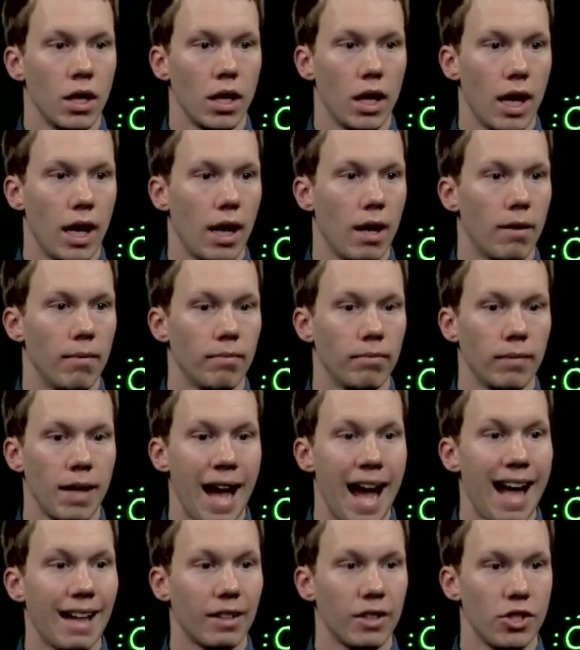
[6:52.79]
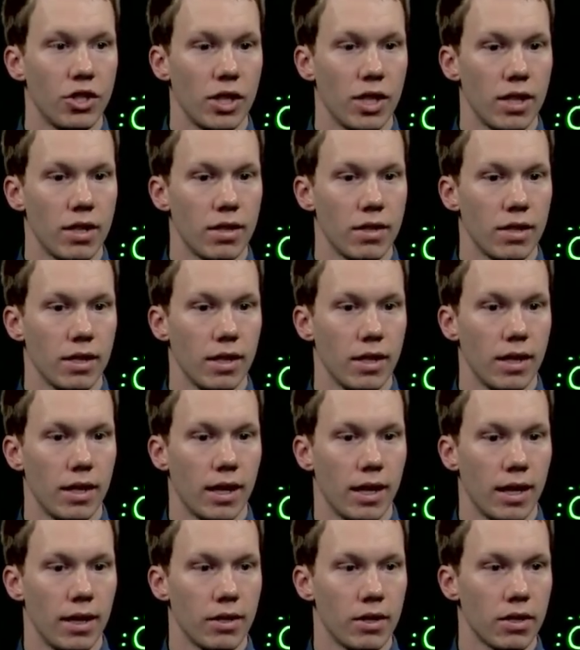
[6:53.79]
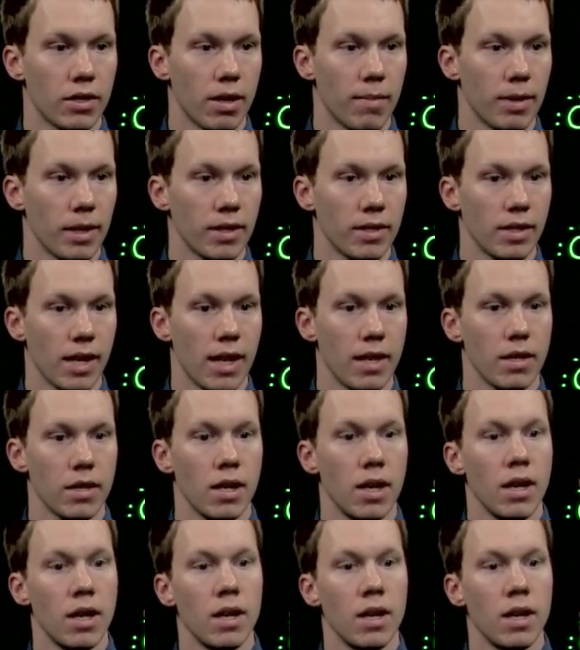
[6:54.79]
halogens to some extent.